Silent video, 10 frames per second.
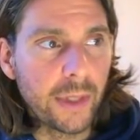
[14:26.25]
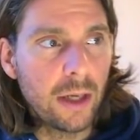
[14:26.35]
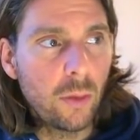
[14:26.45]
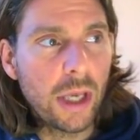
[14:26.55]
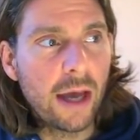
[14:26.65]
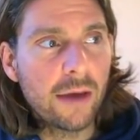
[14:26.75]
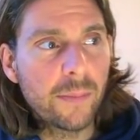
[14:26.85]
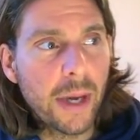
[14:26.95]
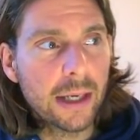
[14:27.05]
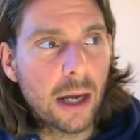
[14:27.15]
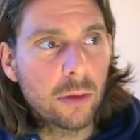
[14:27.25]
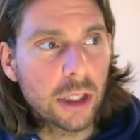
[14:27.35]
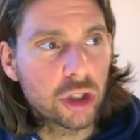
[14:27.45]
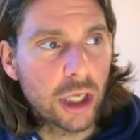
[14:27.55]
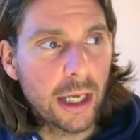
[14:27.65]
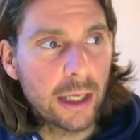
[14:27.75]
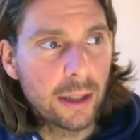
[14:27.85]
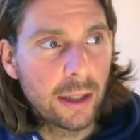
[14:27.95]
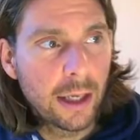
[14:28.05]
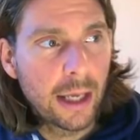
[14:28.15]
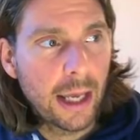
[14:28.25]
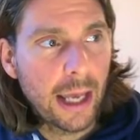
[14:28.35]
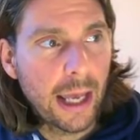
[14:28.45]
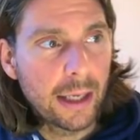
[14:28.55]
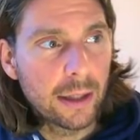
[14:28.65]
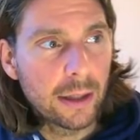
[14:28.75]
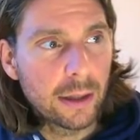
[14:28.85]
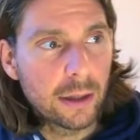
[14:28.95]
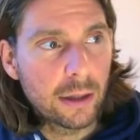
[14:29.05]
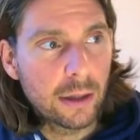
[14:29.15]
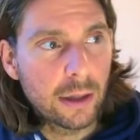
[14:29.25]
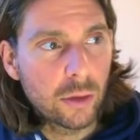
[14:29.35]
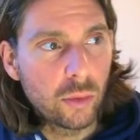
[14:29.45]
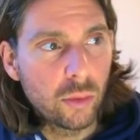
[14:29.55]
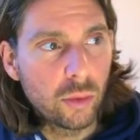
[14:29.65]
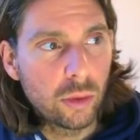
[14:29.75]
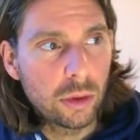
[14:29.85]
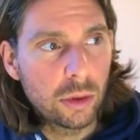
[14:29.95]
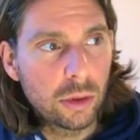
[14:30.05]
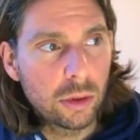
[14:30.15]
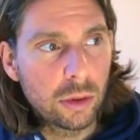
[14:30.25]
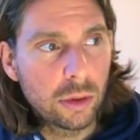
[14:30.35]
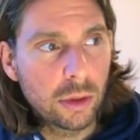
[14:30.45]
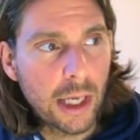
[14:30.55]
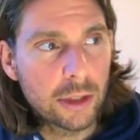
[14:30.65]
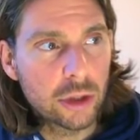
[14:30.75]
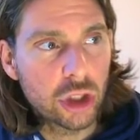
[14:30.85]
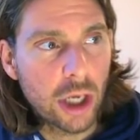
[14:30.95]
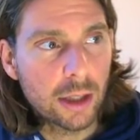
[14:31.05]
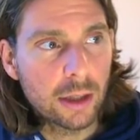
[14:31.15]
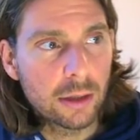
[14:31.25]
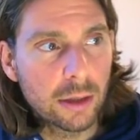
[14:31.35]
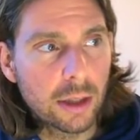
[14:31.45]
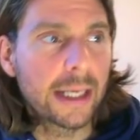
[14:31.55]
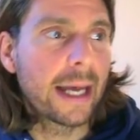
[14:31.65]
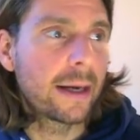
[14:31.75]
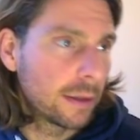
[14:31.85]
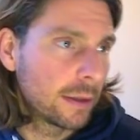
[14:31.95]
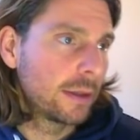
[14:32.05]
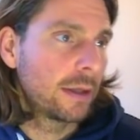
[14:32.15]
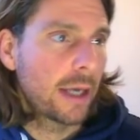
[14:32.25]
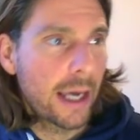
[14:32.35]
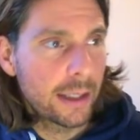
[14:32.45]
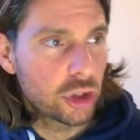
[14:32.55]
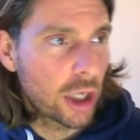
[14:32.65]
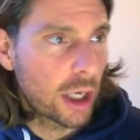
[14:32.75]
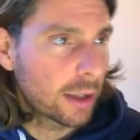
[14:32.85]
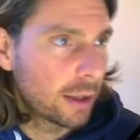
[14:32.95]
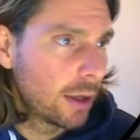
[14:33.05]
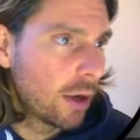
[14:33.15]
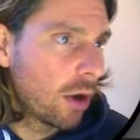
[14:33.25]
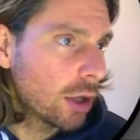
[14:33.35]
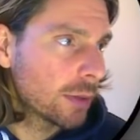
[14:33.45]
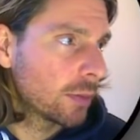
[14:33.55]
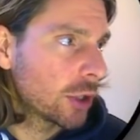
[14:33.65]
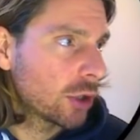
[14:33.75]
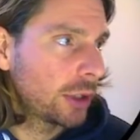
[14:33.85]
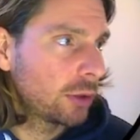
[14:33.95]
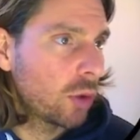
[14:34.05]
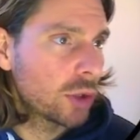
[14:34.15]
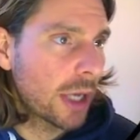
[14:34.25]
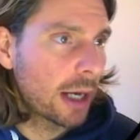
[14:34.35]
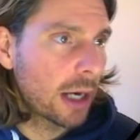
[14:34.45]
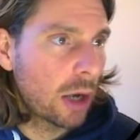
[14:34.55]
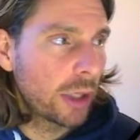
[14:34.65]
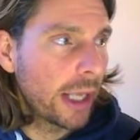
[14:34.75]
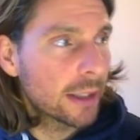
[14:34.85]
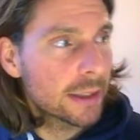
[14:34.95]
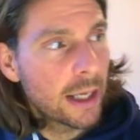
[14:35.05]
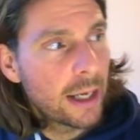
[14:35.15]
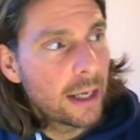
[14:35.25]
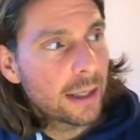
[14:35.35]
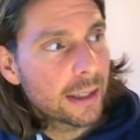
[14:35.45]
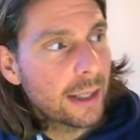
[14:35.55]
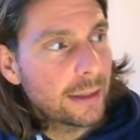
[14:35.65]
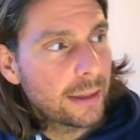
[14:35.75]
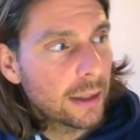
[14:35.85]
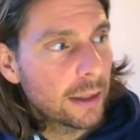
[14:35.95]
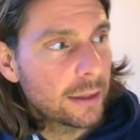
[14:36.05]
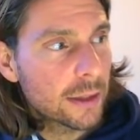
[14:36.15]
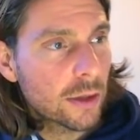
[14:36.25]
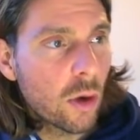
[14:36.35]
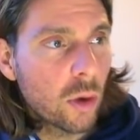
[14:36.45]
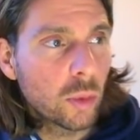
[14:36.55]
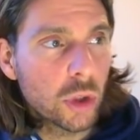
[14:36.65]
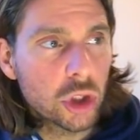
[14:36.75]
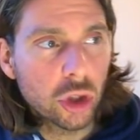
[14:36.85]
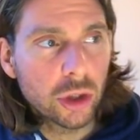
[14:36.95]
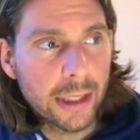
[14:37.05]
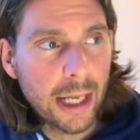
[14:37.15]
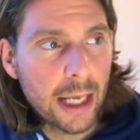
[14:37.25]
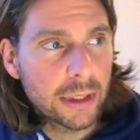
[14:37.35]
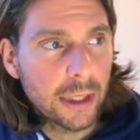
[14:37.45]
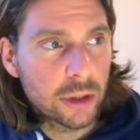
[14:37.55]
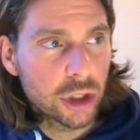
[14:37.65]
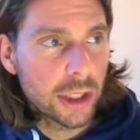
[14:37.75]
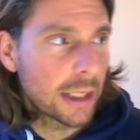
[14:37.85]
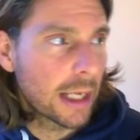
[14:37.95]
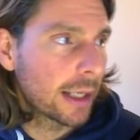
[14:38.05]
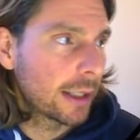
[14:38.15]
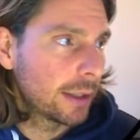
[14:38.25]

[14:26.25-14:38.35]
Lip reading: We have a background, a chain, a goo, and a shark, a gun and a shark. Awesome. So those are our layers. Right here in this code, we should rename it just like